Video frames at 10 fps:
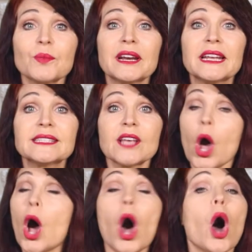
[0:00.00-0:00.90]
one is
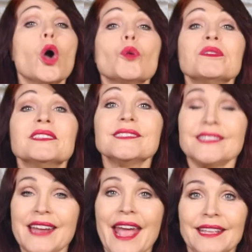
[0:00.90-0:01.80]
open
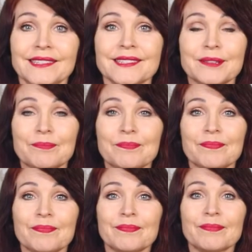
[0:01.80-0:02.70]
stance.
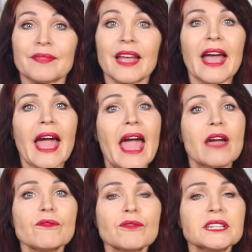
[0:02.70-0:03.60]

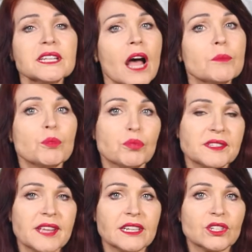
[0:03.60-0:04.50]
Every time you
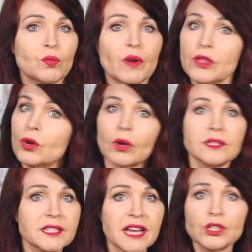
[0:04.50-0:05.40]
present, whether you're
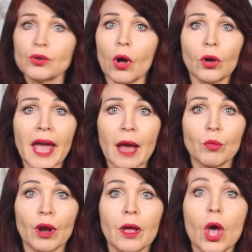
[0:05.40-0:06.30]
on stage or on
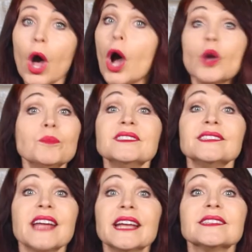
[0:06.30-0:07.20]
camera, open
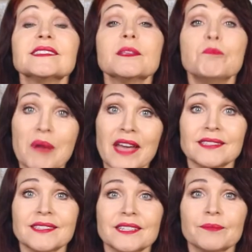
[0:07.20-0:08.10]
stance is the
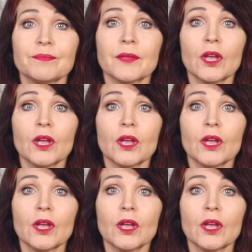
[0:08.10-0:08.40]
best.